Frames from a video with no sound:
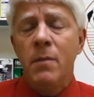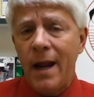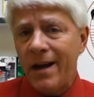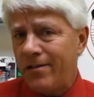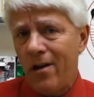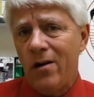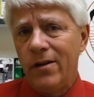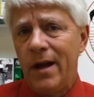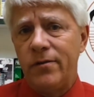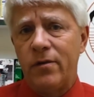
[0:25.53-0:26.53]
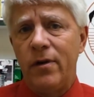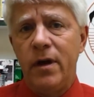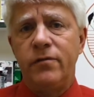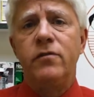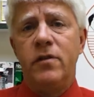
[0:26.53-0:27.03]
but actually all
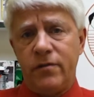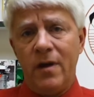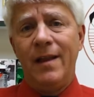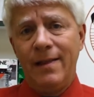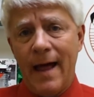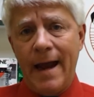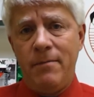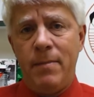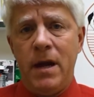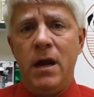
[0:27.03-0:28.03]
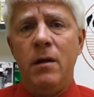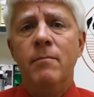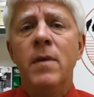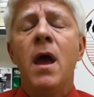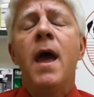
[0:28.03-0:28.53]
laser is it's light beam.